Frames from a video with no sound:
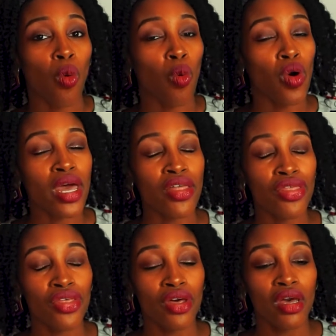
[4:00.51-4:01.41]

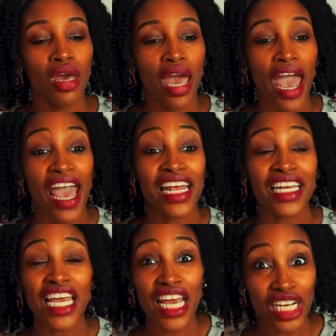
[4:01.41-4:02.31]
with
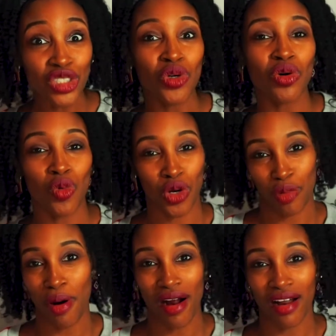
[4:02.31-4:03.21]
an indoor water
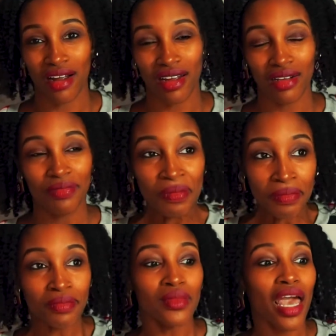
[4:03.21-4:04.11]
park.
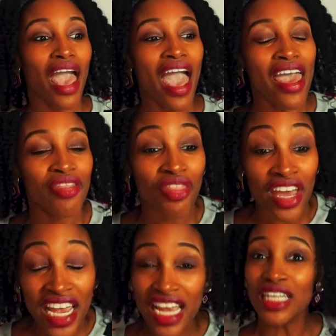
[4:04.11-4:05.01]
And
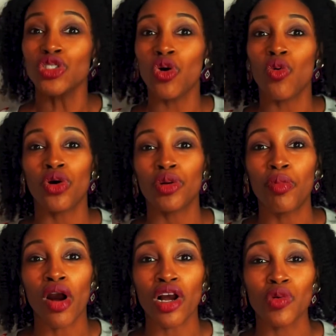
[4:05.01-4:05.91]
the indoor water
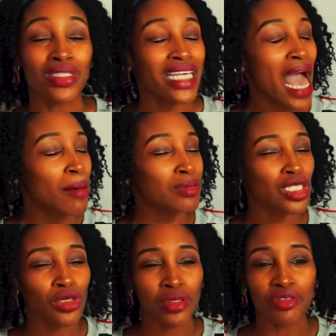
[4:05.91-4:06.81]
park was
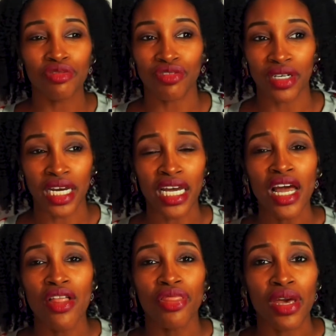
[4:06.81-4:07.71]
absolutely free.
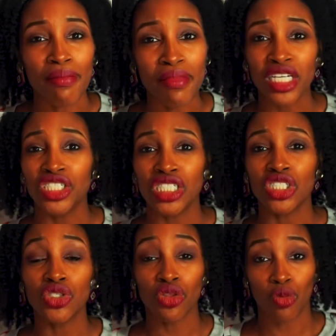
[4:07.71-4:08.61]
The admission
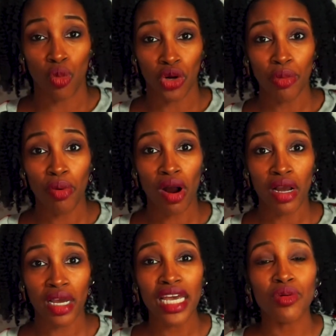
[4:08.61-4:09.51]
to the water
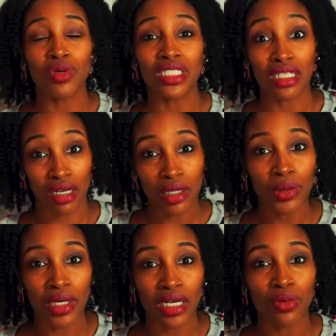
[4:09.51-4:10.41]
park was
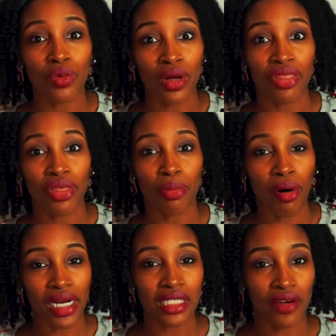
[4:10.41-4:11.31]
included with the
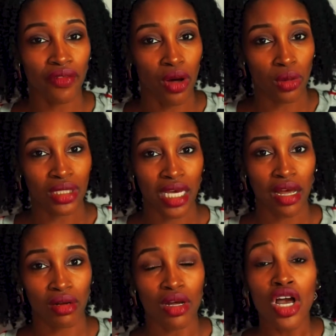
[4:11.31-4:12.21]
price of the
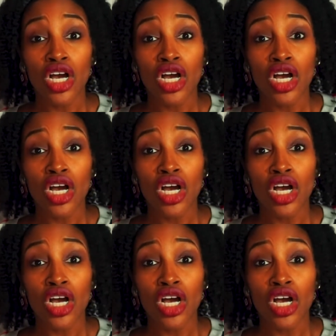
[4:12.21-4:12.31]
hotel.